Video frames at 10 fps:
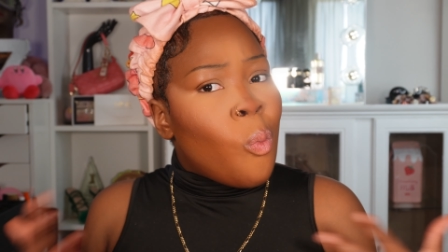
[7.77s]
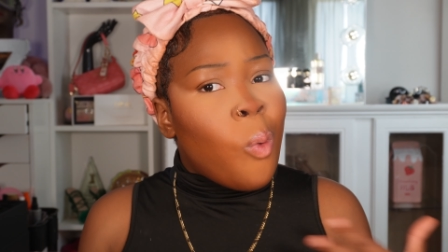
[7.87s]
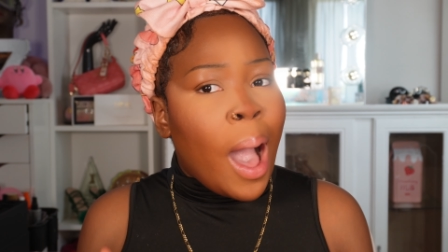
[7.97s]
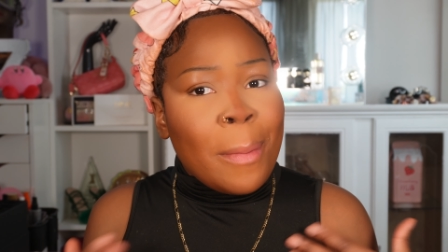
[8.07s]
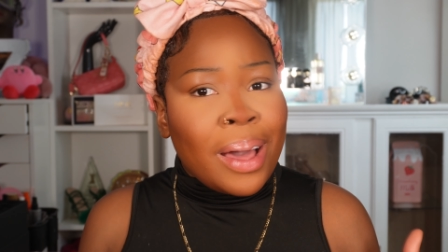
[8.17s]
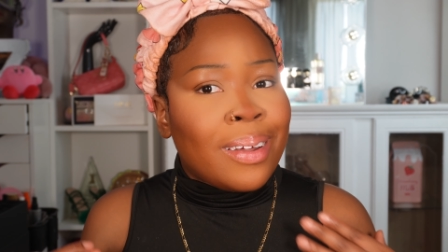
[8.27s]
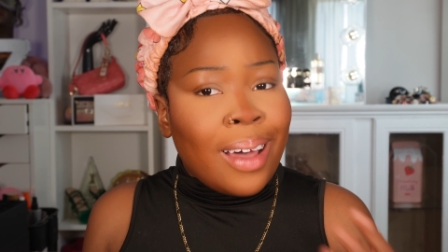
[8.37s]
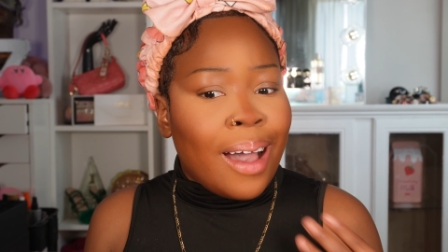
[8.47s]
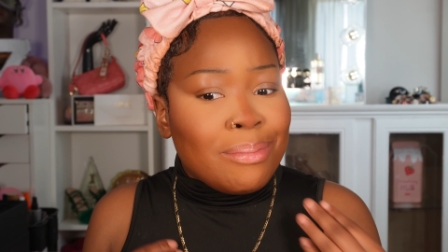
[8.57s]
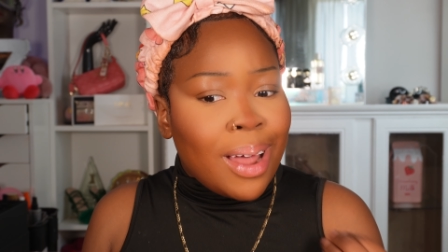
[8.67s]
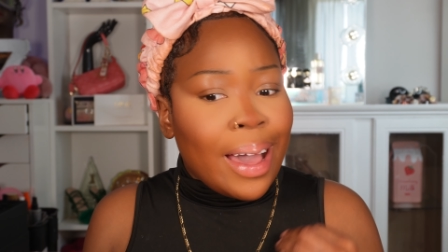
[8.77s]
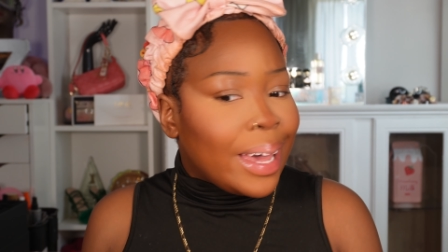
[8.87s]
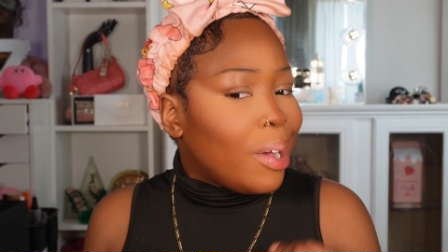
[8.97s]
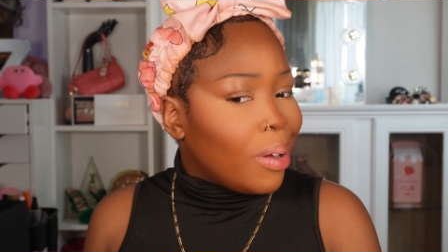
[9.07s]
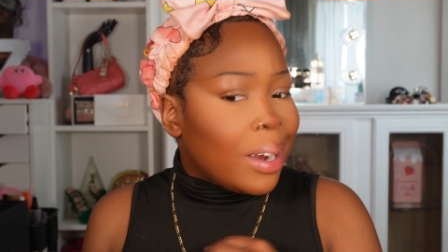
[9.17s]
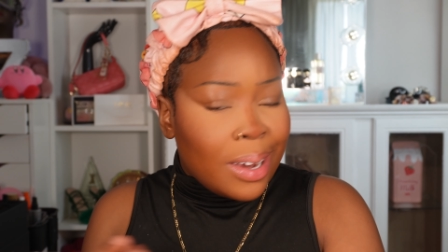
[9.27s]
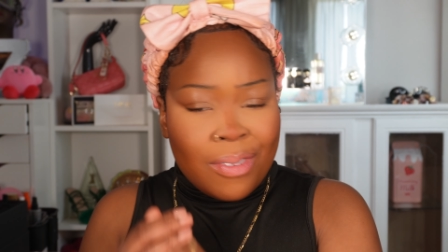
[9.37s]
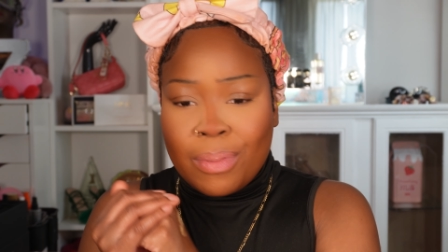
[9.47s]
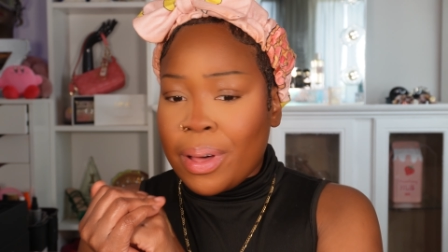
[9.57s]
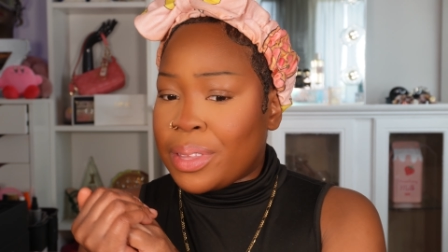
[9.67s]
why am I I'm not hearing
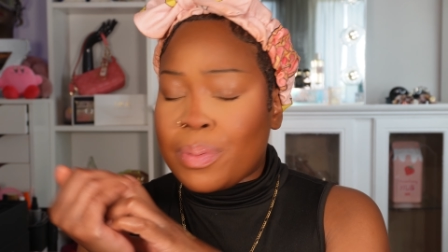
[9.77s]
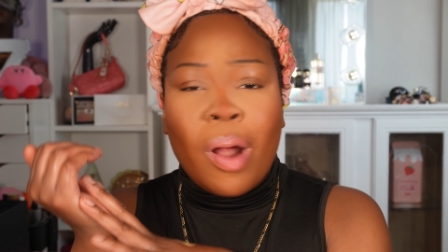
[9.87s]
enough about this